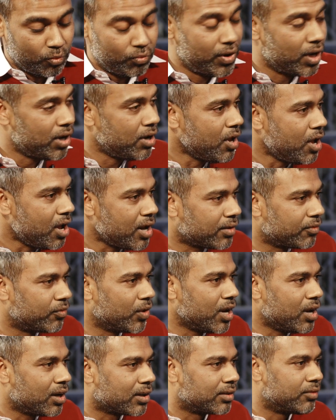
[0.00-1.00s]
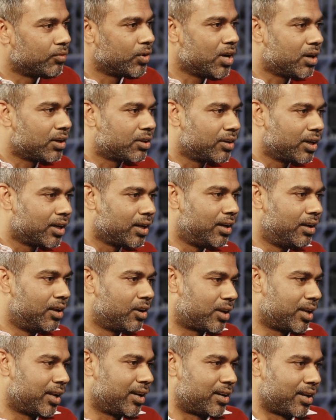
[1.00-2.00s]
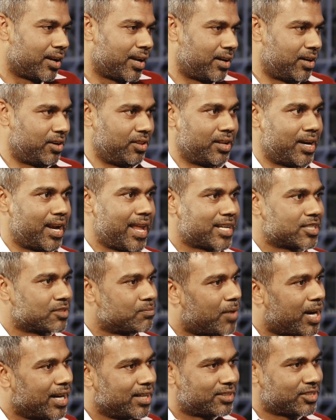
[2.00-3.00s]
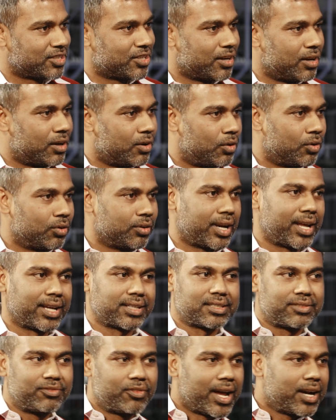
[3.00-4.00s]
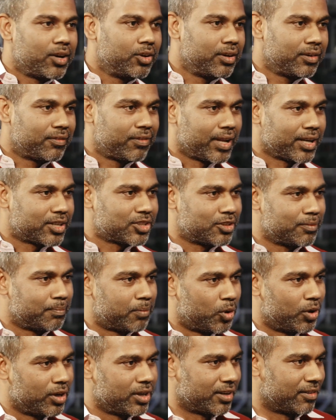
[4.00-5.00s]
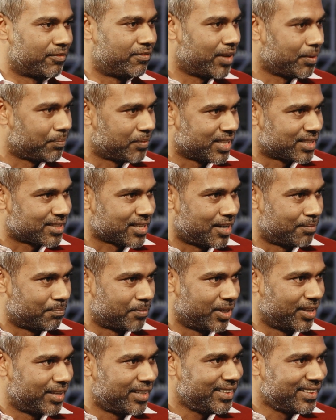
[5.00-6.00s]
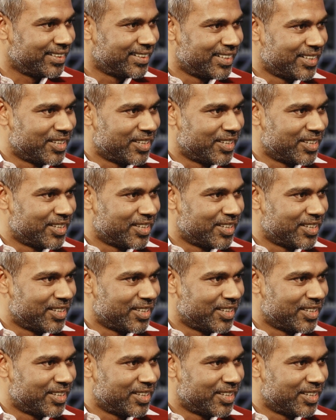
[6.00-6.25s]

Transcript: we're not really looking to get to the next milestone, next value inflection point and flip this company.